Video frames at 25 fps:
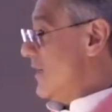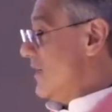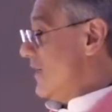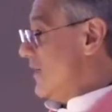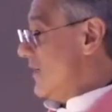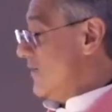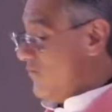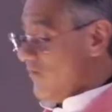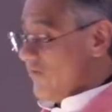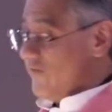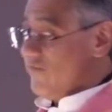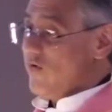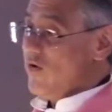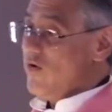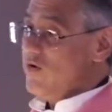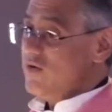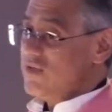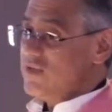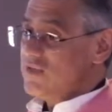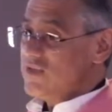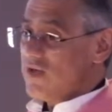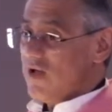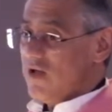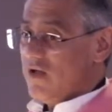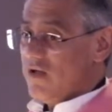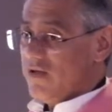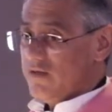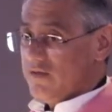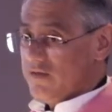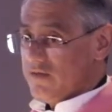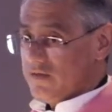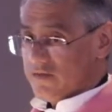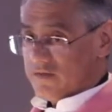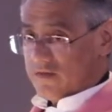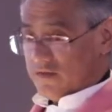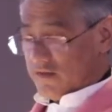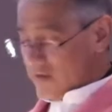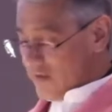If we focus
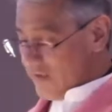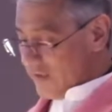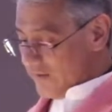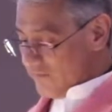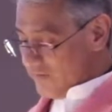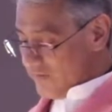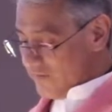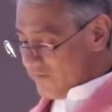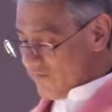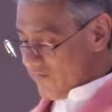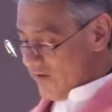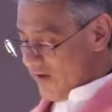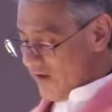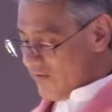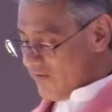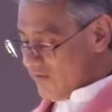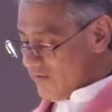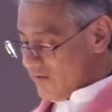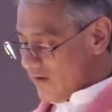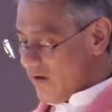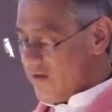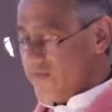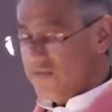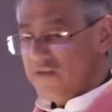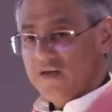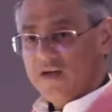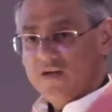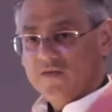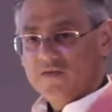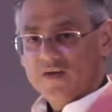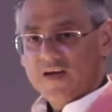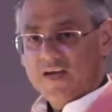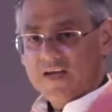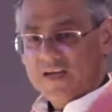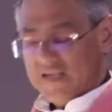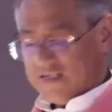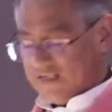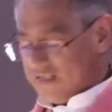on the loving father, on the other
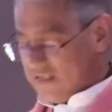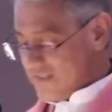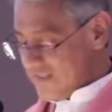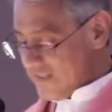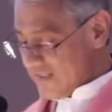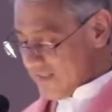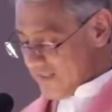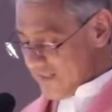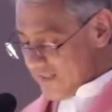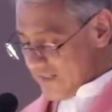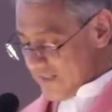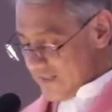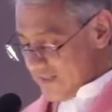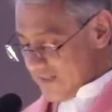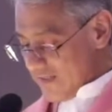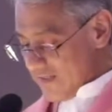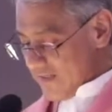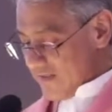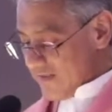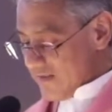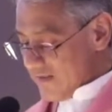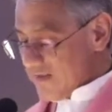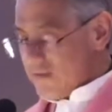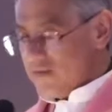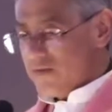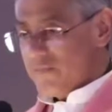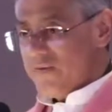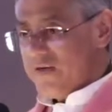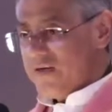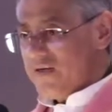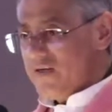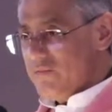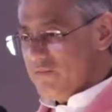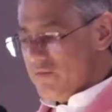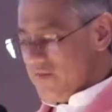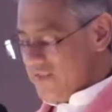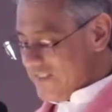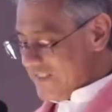hand, the
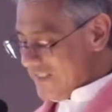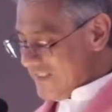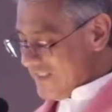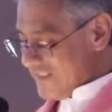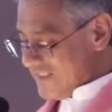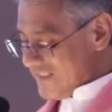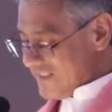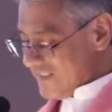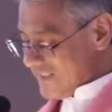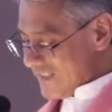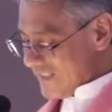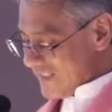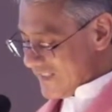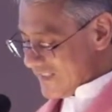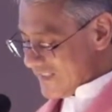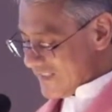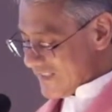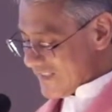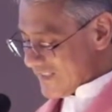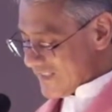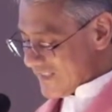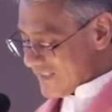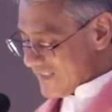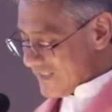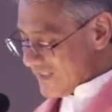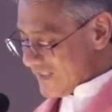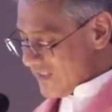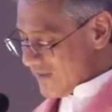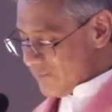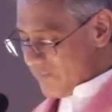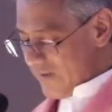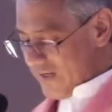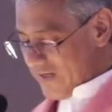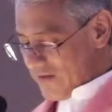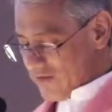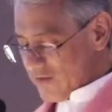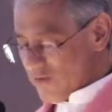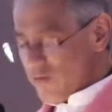parable teaches us
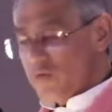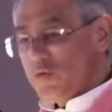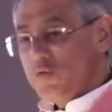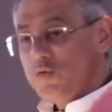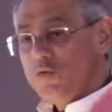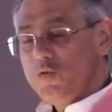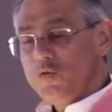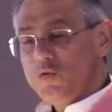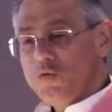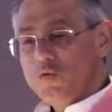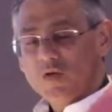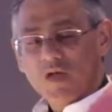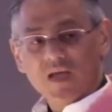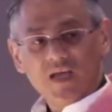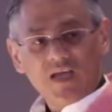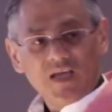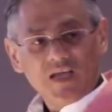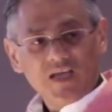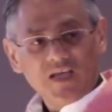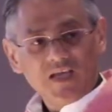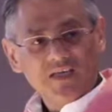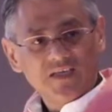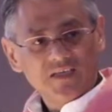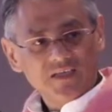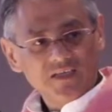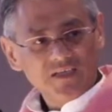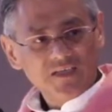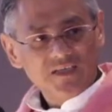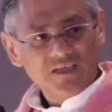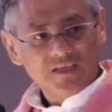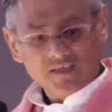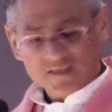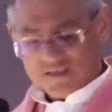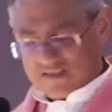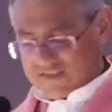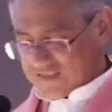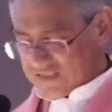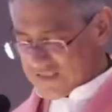about who God
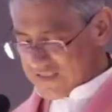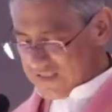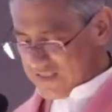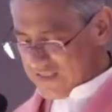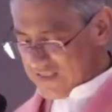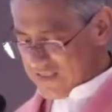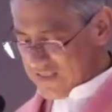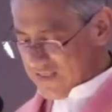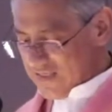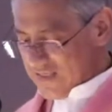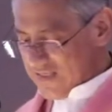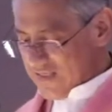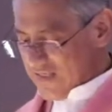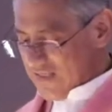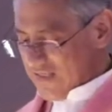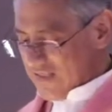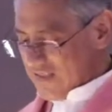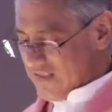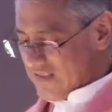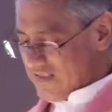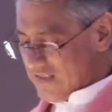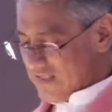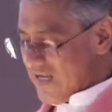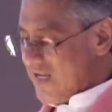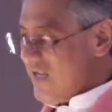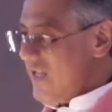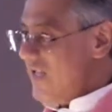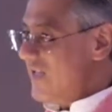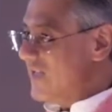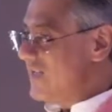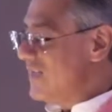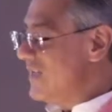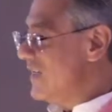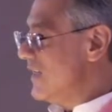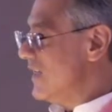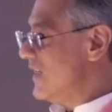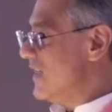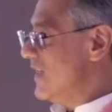is, that
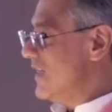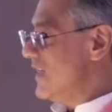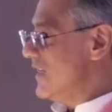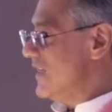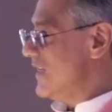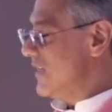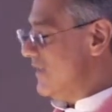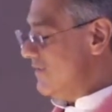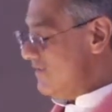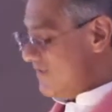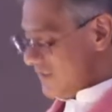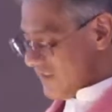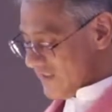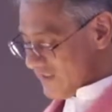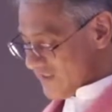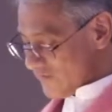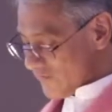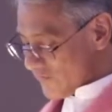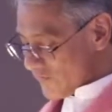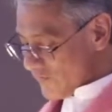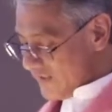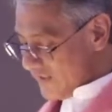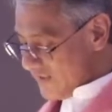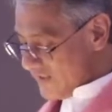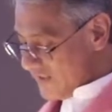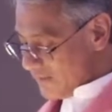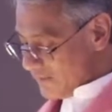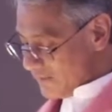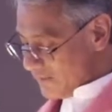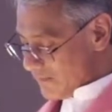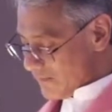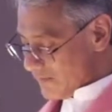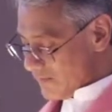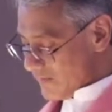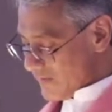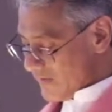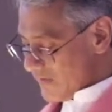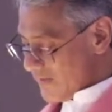God gives us
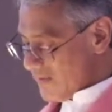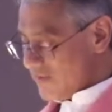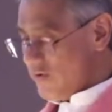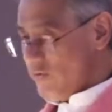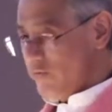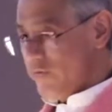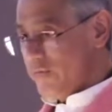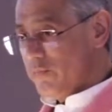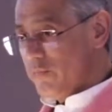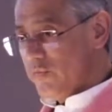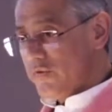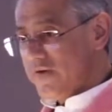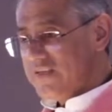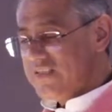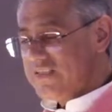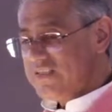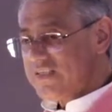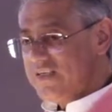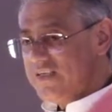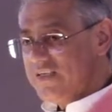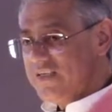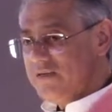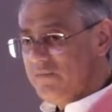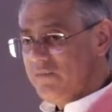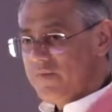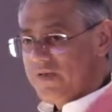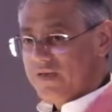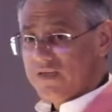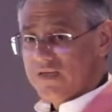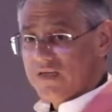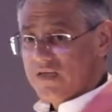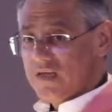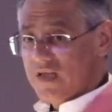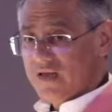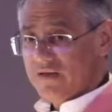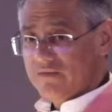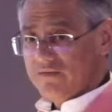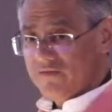freedom to embrace him in
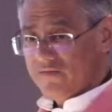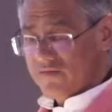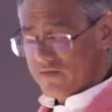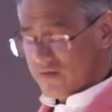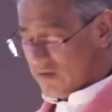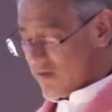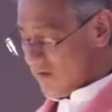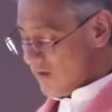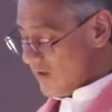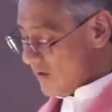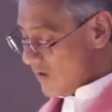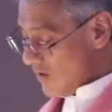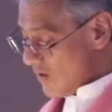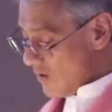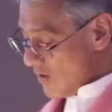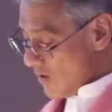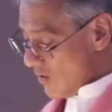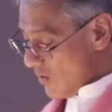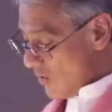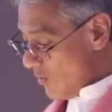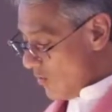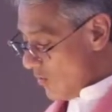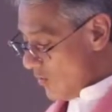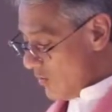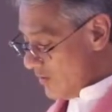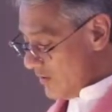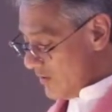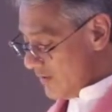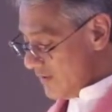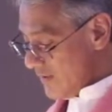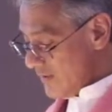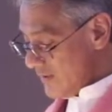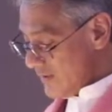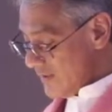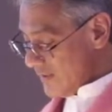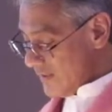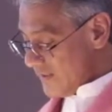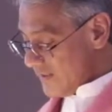love or
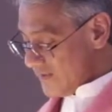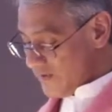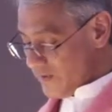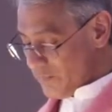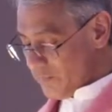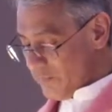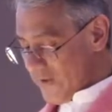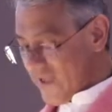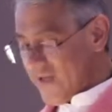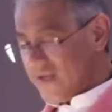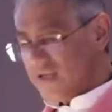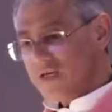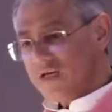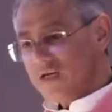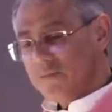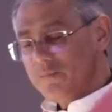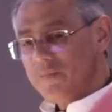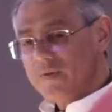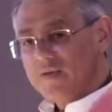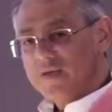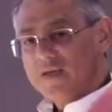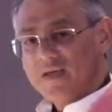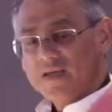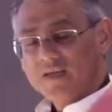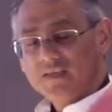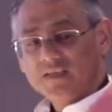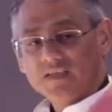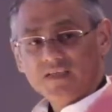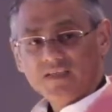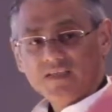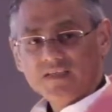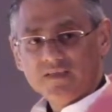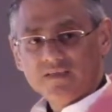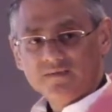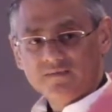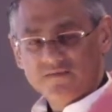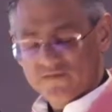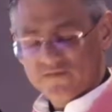to pack up and
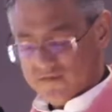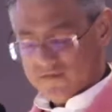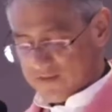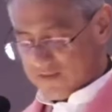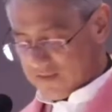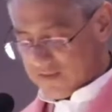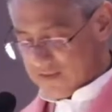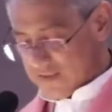leave,